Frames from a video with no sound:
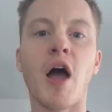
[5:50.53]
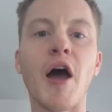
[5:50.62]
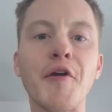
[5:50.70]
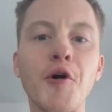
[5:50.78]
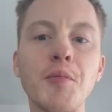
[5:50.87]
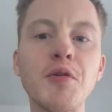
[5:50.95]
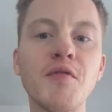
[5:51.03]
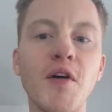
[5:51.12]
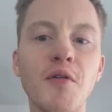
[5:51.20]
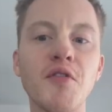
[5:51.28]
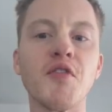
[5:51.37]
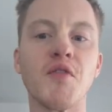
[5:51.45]
I hope you
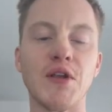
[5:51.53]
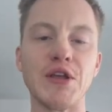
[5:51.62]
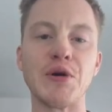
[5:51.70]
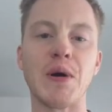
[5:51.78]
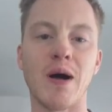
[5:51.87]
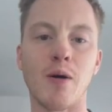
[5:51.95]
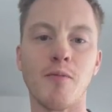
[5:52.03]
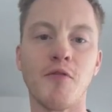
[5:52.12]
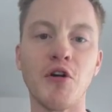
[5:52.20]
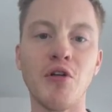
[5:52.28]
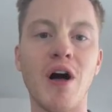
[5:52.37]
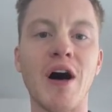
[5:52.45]
found this video
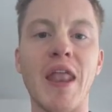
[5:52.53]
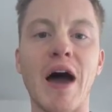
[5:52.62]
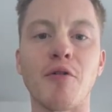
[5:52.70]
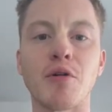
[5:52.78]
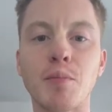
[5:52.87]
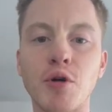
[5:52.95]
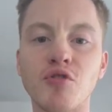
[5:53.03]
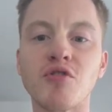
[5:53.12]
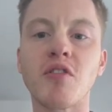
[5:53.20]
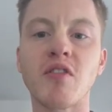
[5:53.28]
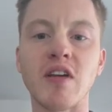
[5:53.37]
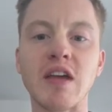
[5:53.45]
helpful on how to
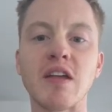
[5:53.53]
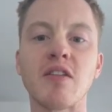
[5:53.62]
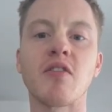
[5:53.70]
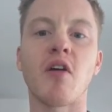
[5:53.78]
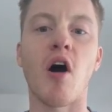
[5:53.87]
purchase tickets